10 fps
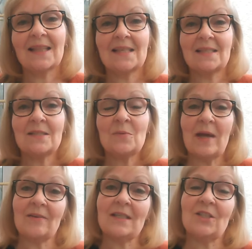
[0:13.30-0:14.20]
and this is
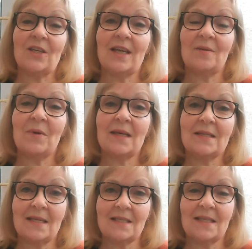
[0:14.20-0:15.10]
where I share my
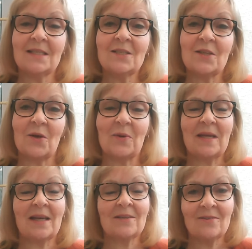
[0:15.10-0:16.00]
knitting,
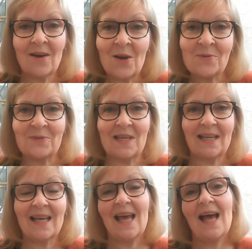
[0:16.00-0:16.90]
sewing and
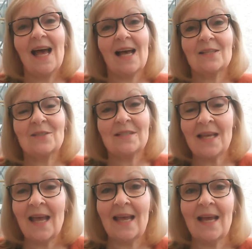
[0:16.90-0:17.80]
crafting and
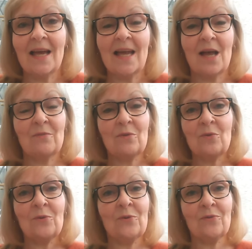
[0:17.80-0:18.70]
today I have
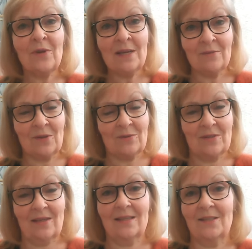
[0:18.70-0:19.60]
all three of those
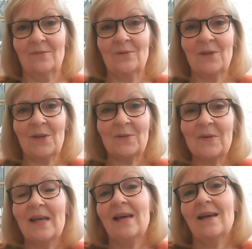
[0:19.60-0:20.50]
things for you.
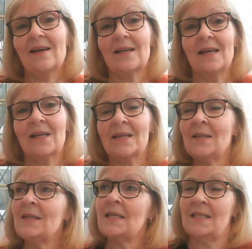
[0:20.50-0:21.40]
I
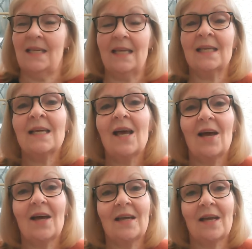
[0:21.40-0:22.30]
in knitting
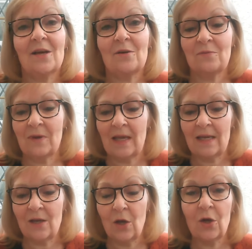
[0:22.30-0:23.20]
I have
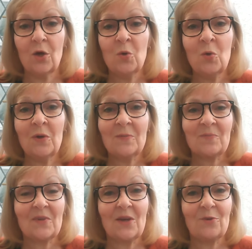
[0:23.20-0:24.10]
a hoe,
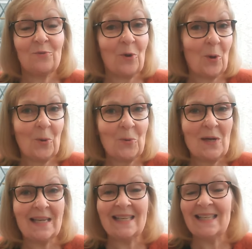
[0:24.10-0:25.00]
a FO